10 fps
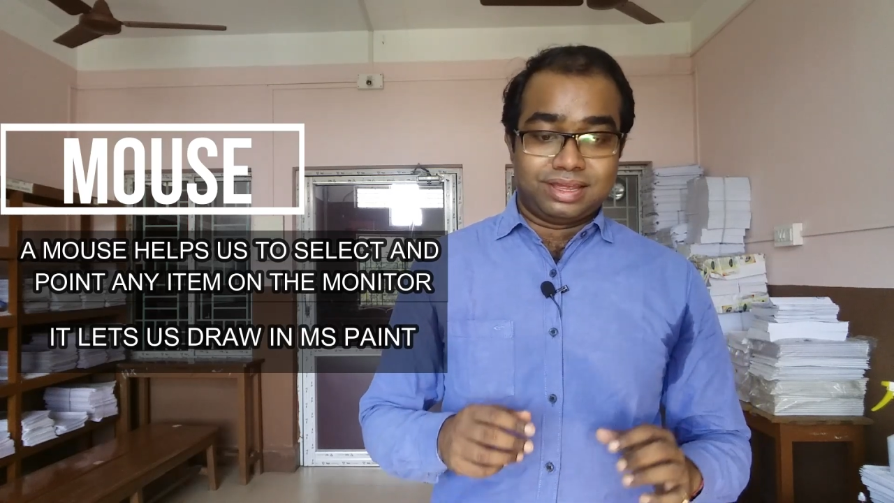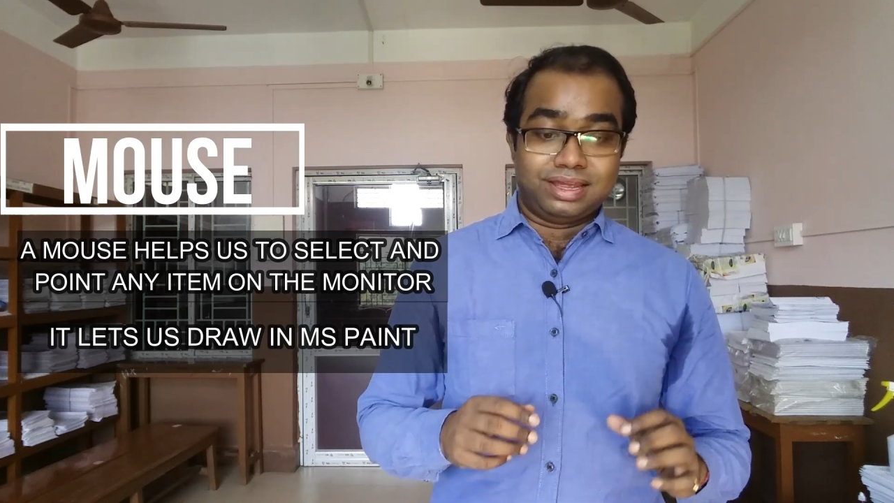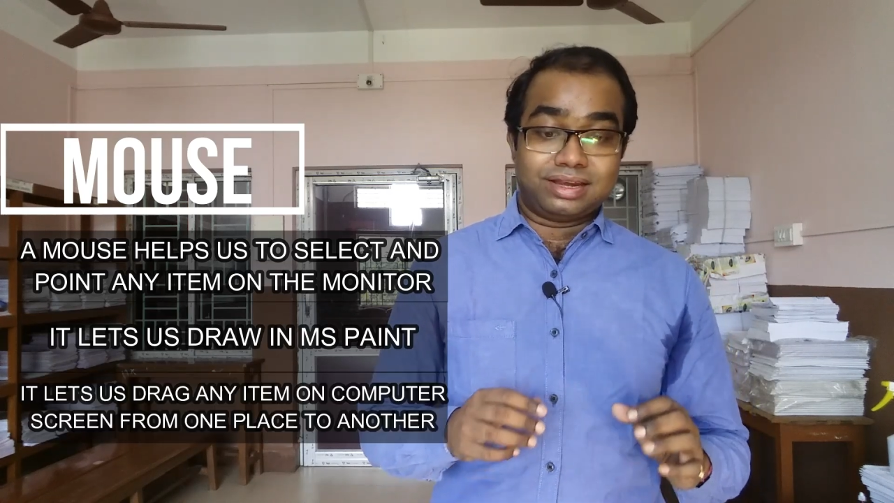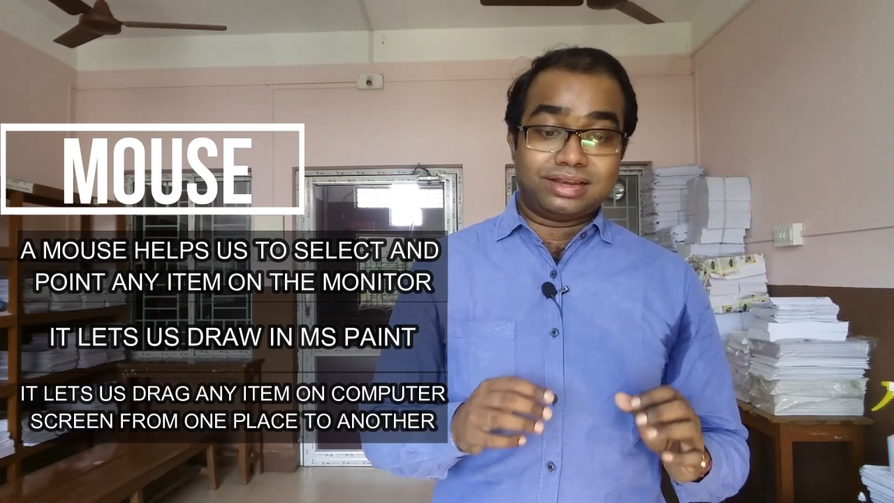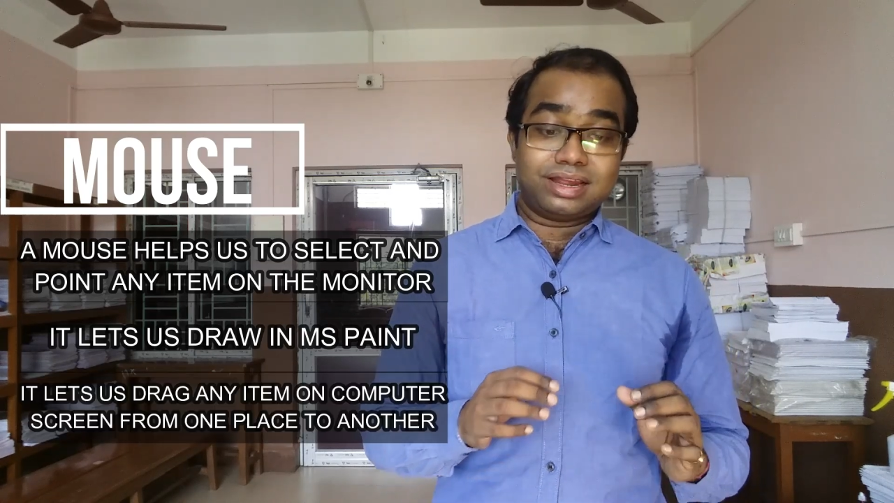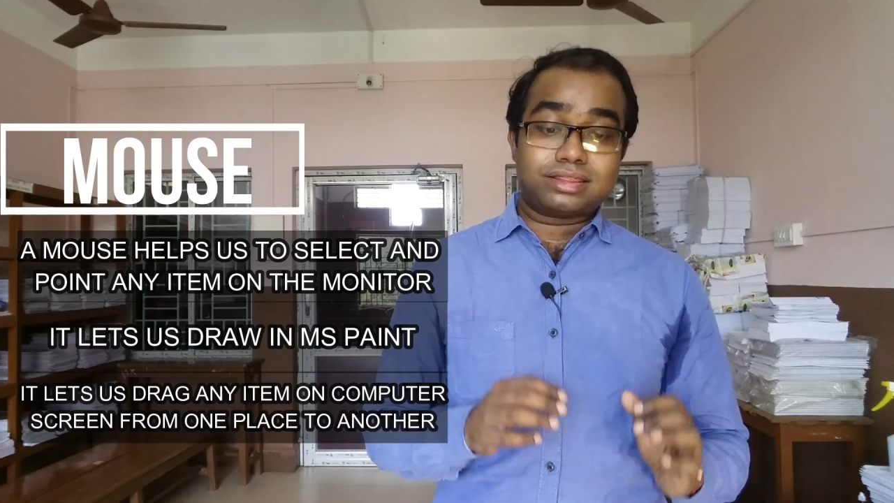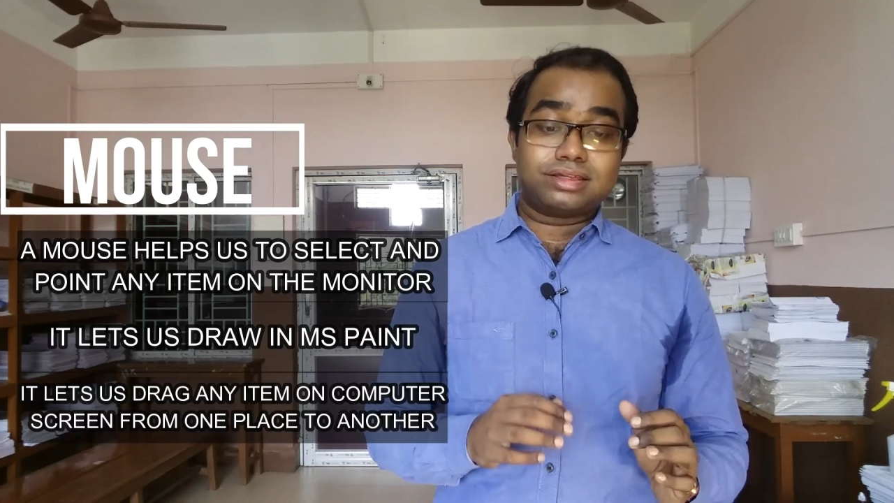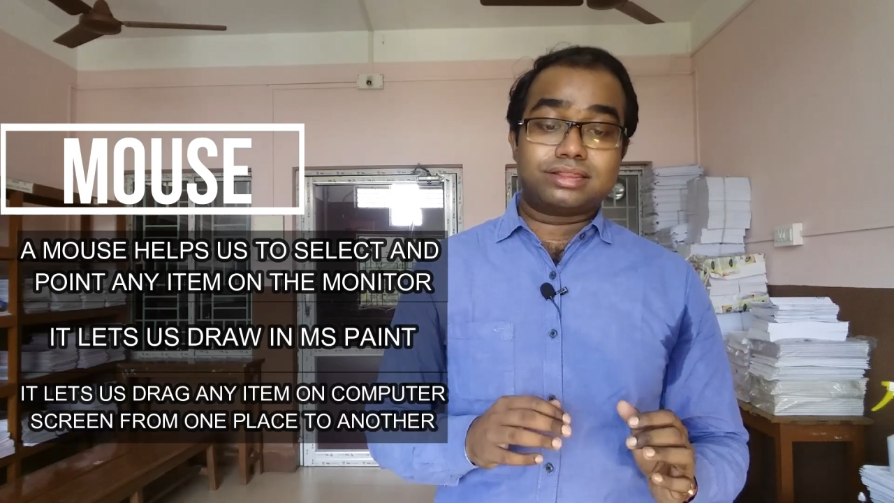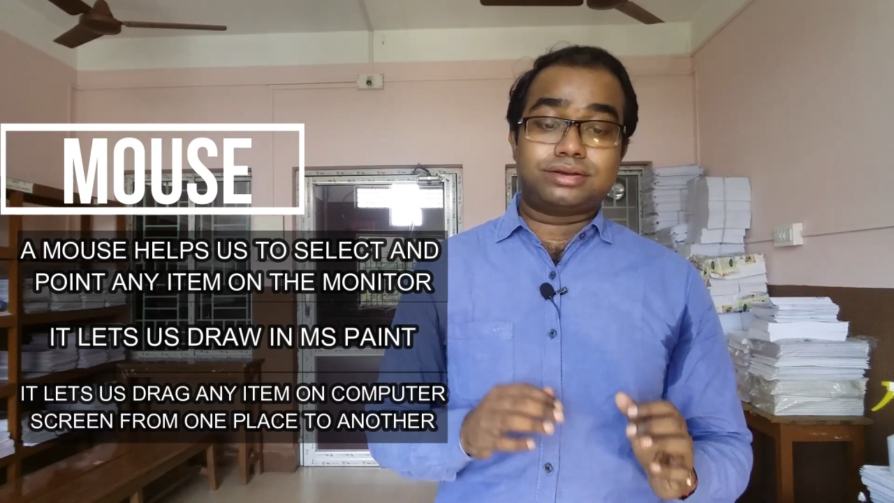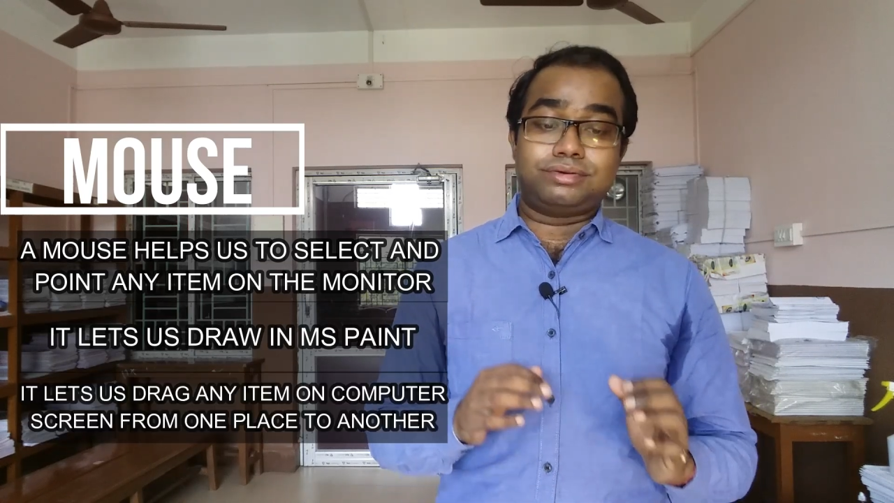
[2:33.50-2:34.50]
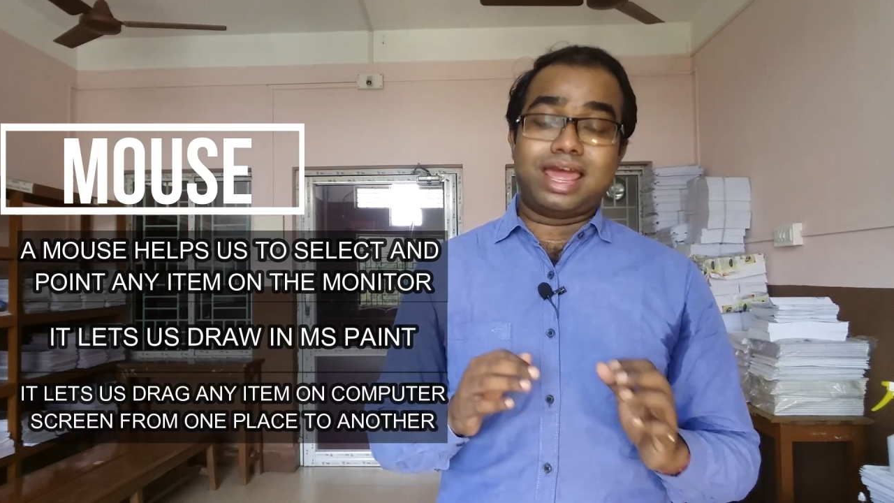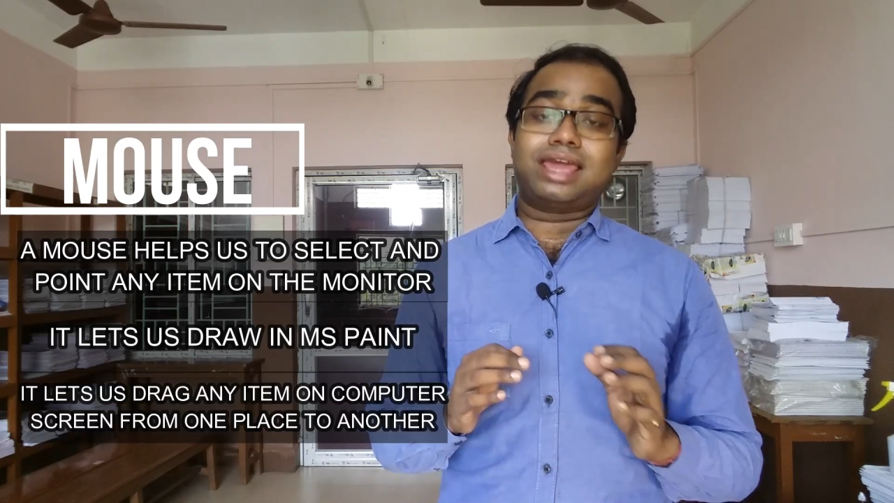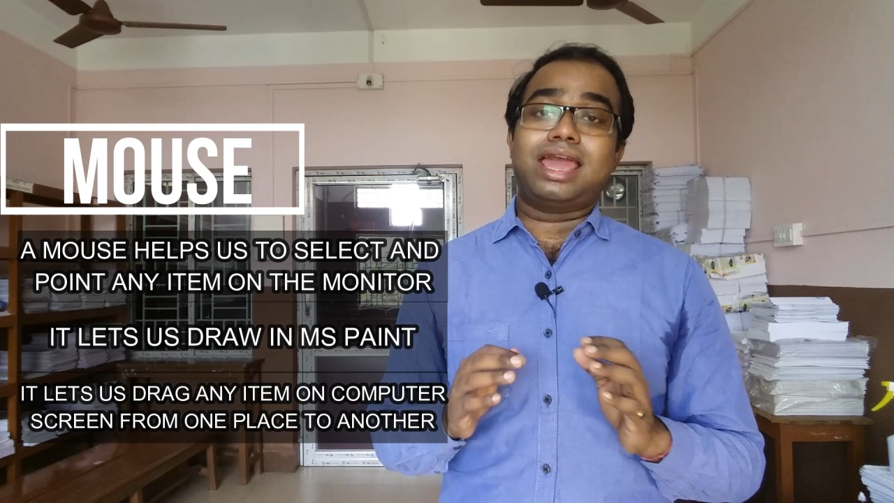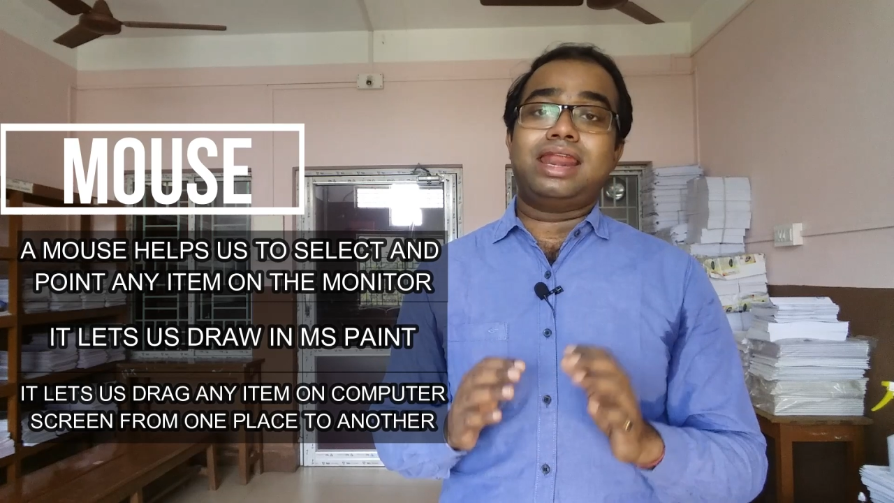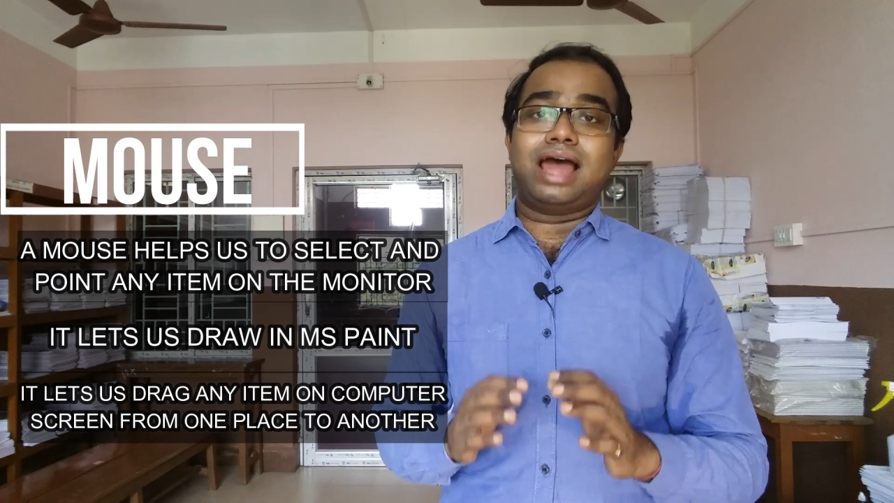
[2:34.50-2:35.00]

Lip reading: It lets us drag an